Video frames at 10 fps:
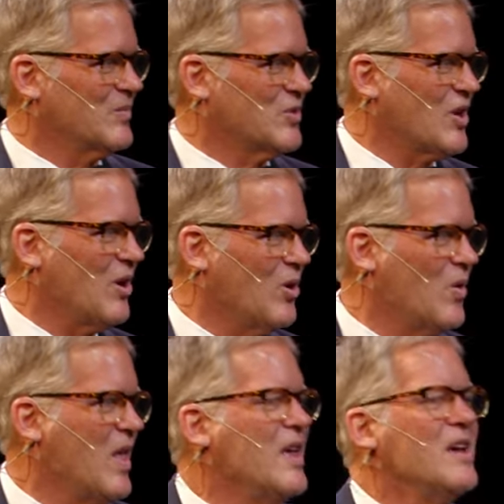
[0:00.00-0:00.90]

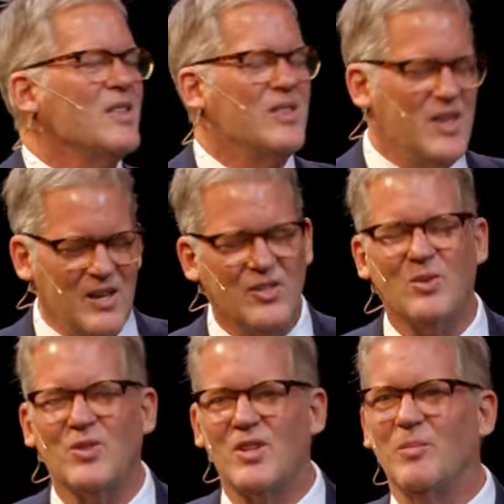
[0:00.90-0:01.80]
So these
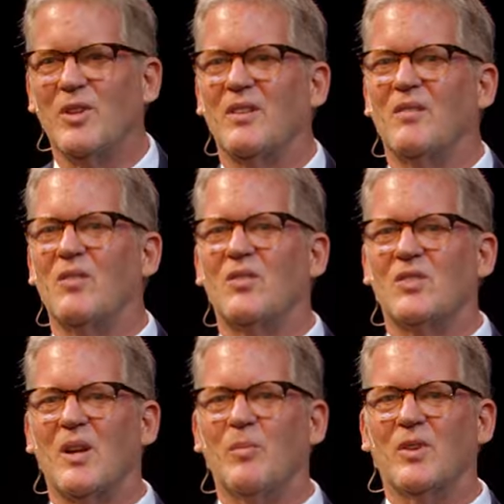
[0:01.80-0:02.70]
are some of the
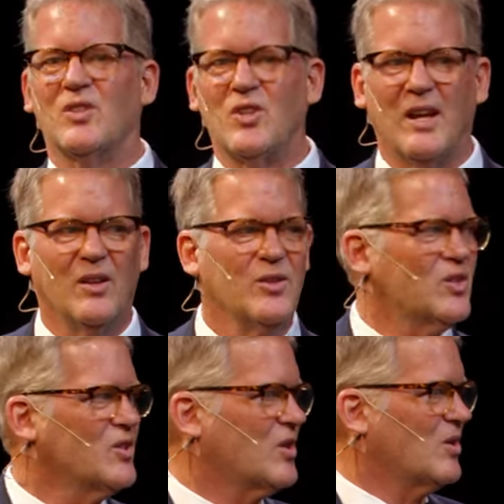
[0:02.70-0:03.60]
some of the
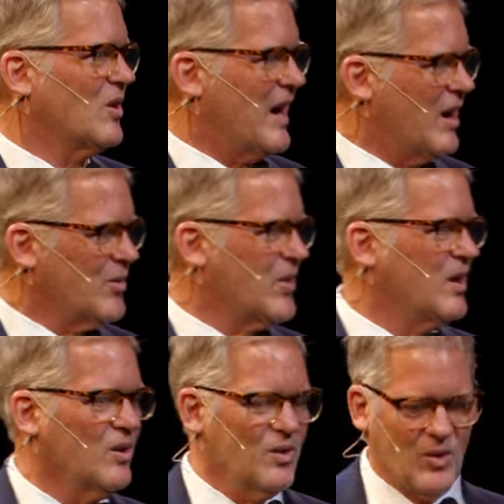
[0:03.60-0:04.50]
challenges that are out
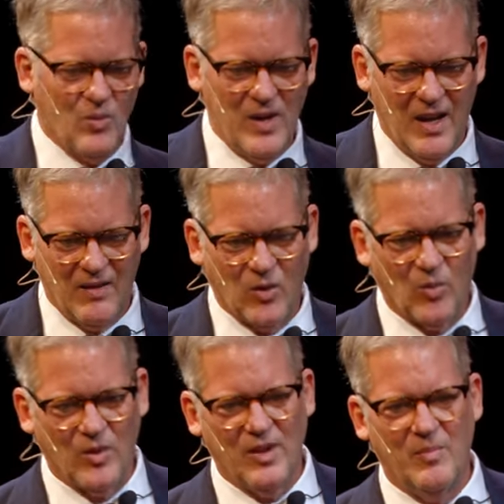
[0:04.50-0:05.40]
there that we have to
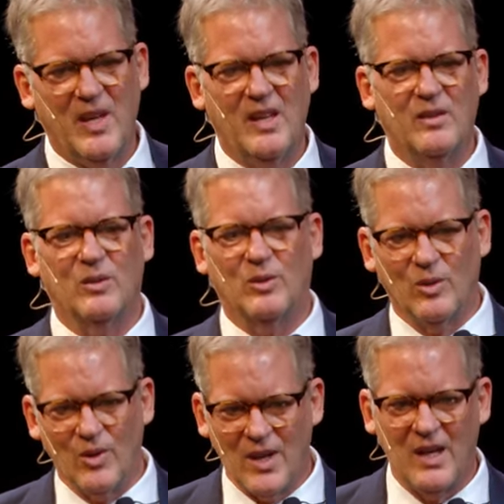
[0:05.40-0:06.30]
really be
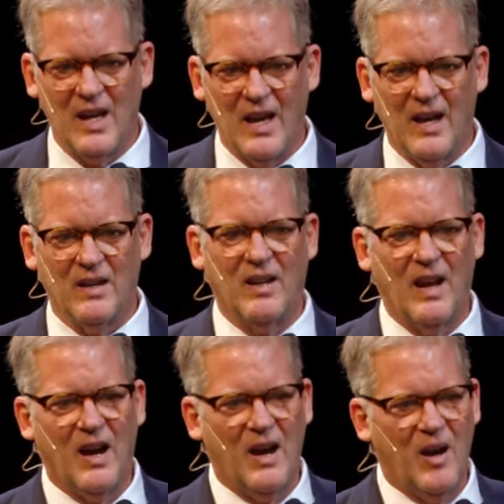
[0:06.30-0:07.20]
looking
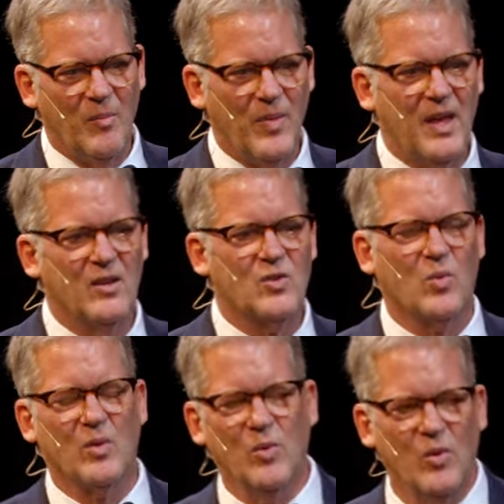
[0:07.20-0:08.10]
at um, as
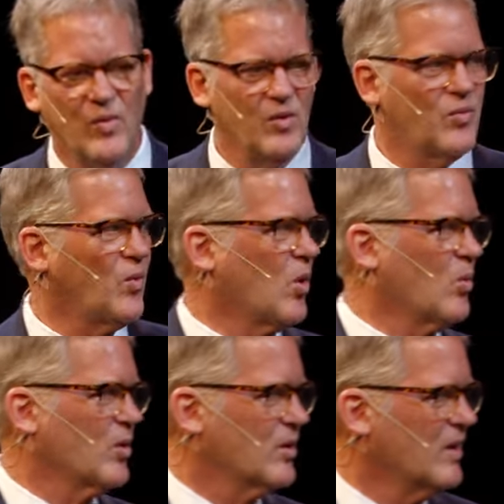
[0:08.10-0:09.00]
we're moving
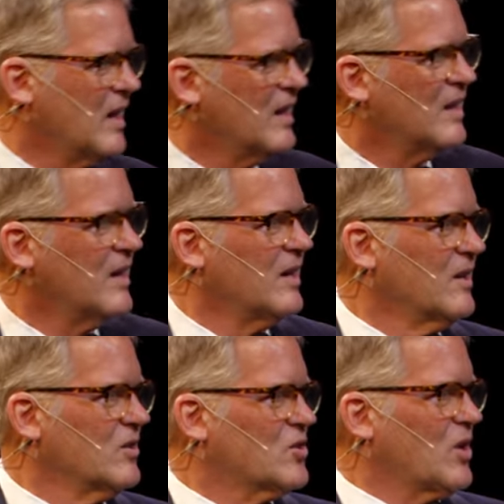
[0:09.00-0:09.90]
forward.
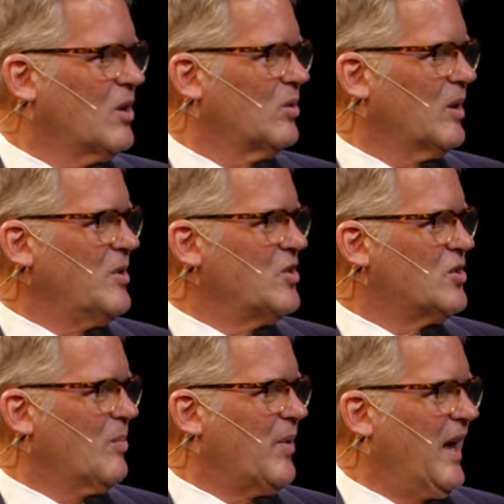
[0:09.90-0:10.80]
So let me
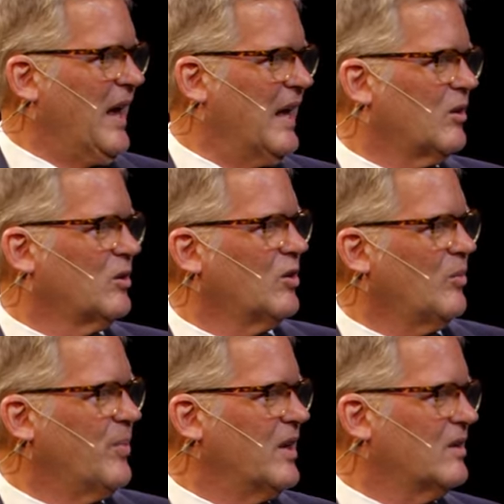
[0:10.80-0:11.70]
jump ahead a little
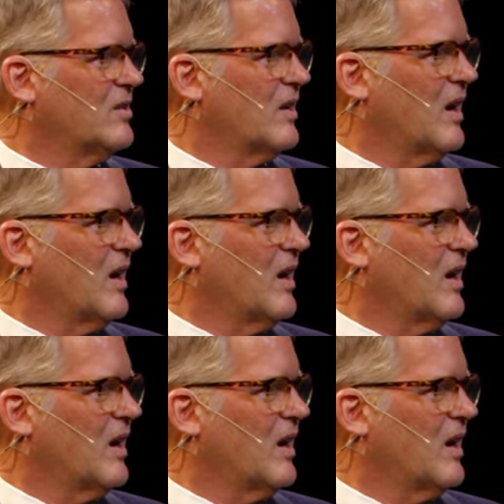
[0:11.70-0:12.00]
bit.